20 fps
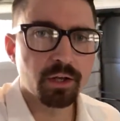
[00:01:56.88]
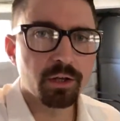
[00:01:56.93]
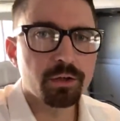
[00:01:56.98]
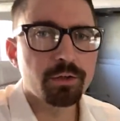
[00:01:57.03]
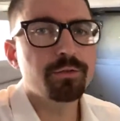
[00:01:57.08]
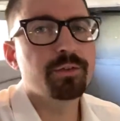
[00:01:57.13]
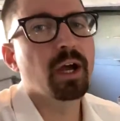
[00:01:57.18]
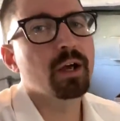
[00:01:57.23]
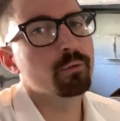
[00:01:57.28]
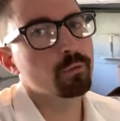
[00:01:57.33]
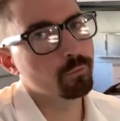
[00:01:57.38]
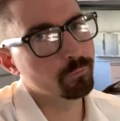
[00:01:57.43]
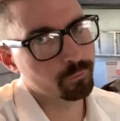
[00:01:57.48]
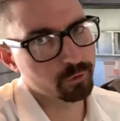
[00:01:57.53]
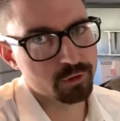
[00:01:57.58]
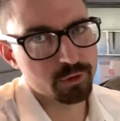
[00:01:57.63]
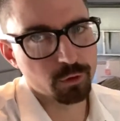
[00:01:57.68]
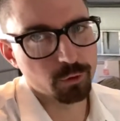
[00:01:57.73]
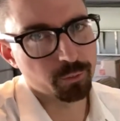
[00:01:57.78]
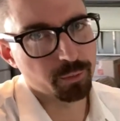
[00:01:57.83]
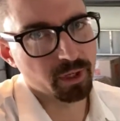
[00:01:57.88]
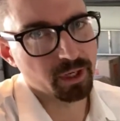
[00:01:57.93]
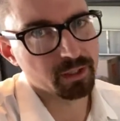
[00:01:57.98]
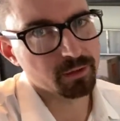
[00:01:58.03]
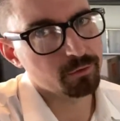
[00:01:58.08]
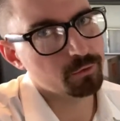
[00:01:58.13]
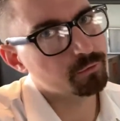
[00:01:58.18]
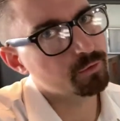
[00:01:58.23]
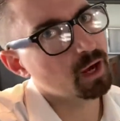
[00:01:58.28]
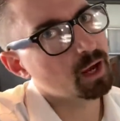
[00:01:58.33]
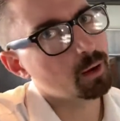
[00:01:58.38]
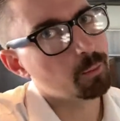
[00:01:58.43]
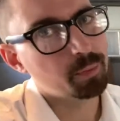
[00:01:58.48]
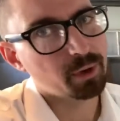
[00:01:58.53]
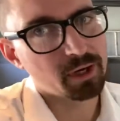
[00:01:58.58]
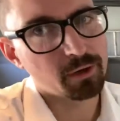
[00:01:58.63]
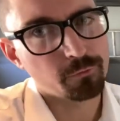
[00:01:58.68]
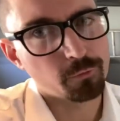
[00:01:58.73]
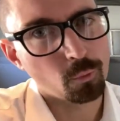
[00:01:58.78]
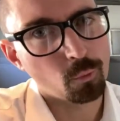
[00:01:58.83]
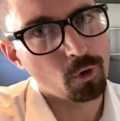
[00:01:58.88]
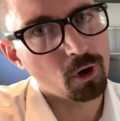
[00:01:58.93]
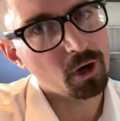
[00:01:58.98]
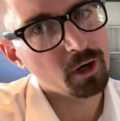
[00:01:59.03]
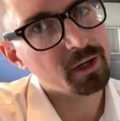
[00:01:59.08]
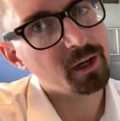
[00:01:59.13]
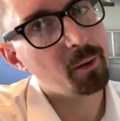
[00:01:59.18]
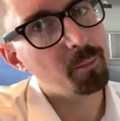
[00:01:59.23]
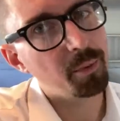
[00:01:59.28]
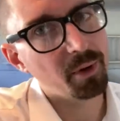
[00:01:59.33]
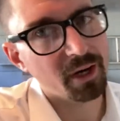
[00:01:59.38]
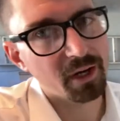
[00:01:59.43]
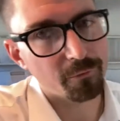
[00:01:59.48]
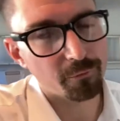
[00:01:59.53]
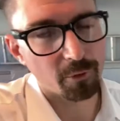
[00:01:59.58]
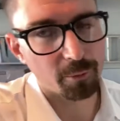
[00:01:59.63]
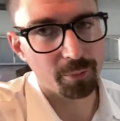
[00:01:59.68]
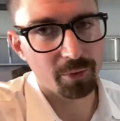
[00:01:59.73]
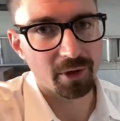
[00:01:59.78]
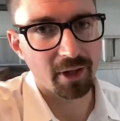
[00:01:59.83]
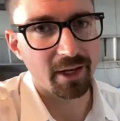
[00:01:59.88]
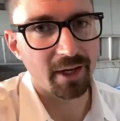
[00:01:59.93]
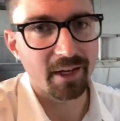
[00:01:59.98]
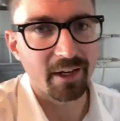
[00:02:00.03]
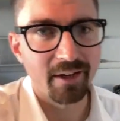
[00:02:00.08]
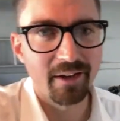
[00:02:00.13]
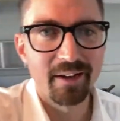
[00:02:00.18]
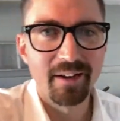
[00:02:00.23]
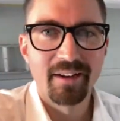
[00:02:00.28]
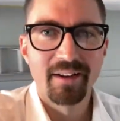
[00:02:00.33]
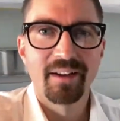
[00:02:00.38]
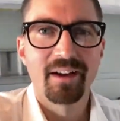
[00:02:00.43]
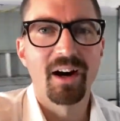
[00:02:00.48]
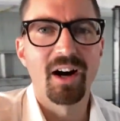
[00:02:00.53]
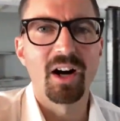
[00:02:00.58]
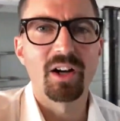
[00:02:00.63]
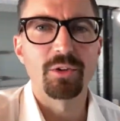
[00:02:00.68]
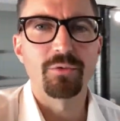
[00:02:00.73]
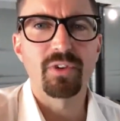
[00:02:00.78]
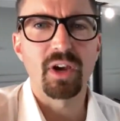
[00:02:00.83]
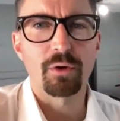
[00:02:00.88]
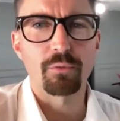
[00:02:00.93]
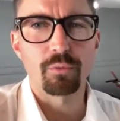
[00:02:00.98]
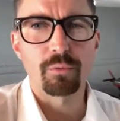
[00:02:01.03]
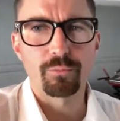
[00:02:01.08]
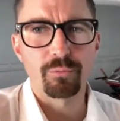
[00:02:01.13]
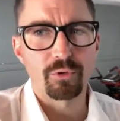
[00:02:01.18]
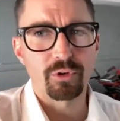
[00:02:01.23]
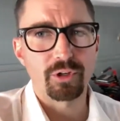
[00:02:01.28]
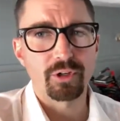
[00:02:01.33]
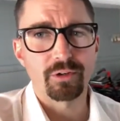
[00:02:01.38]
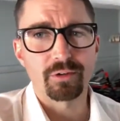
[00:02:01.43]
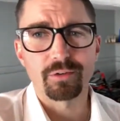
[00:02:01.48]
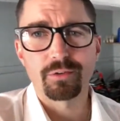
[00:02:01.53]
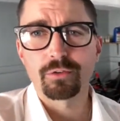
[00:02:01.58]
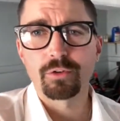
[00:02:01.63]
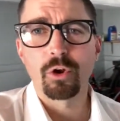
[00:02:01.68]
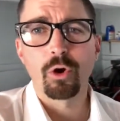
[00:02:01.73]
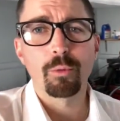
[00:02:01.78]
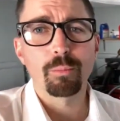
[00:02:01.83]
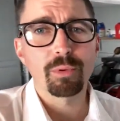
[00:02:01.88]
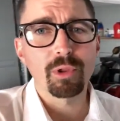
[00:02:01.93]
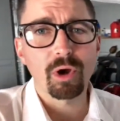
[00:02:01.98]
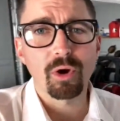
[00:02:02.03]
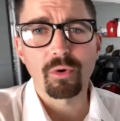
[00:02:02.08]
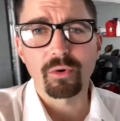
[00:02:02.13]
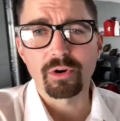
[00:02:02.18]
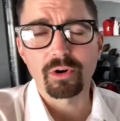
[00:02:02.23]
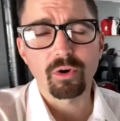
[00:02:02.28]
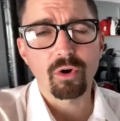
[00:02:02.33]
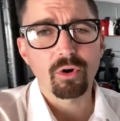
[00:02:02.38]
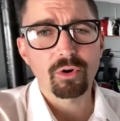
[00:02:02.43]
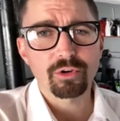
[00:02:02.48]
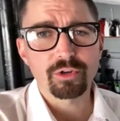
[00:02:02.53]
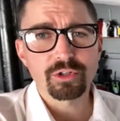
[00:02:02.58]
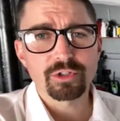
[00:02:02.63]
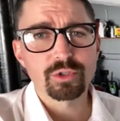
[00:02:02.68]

You've got room for 2 bikes. You've got a bike for work and a bike for play. You've got room for your snowblower, all your